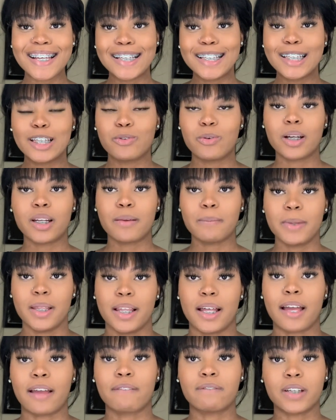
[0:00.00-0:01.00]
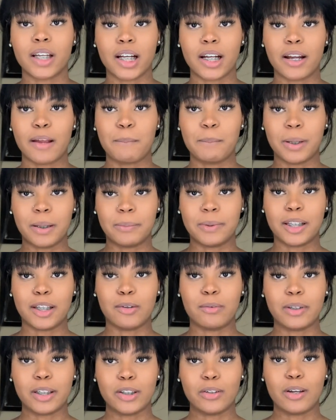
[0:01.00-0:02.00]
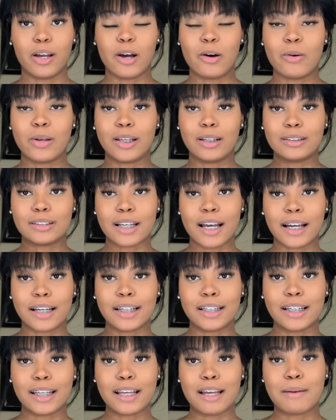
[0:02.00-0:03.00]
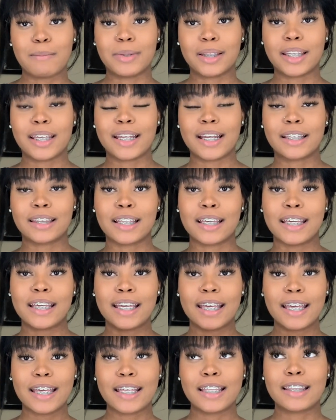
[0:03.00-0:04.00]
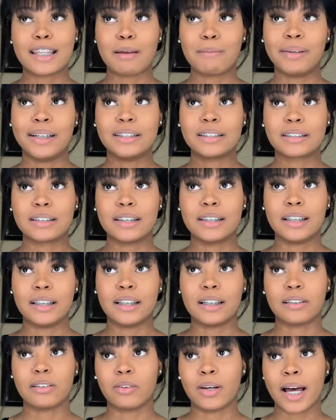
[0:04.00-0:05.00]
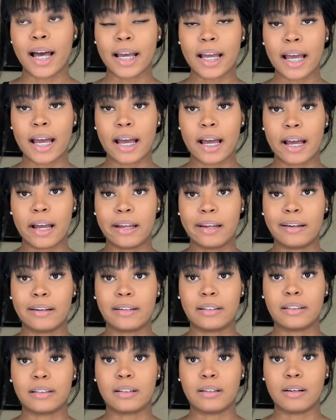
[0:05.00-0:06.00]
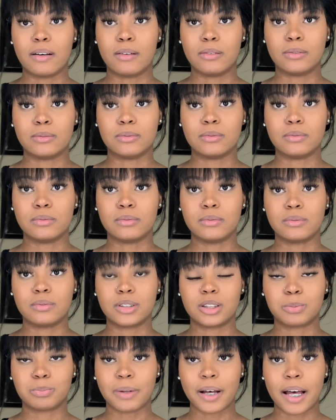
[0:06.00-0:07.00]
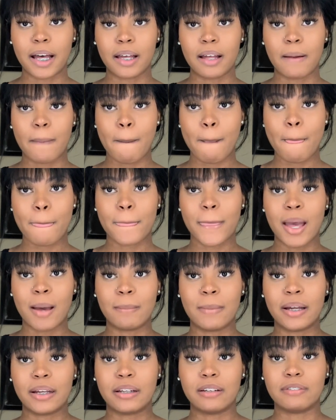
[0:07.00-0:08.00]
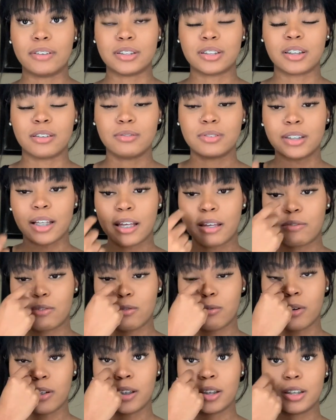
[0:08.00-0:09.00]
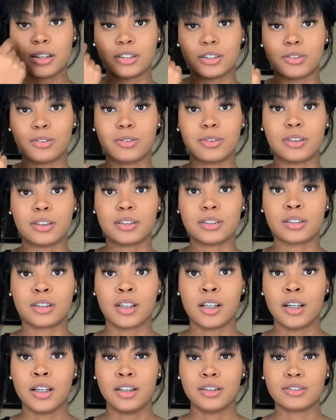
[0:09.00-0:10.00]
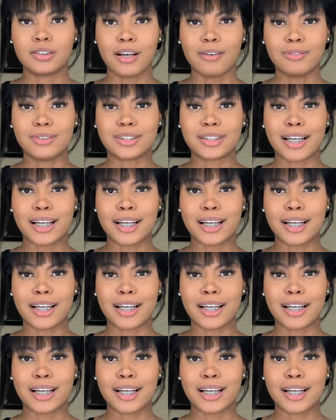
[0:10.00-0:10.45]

You want to be like very bubbly when you go and you're talking to them. And then at the end, they basically, well, I got hired on spot at my interview. He was like, if you want it, it's yours. So I was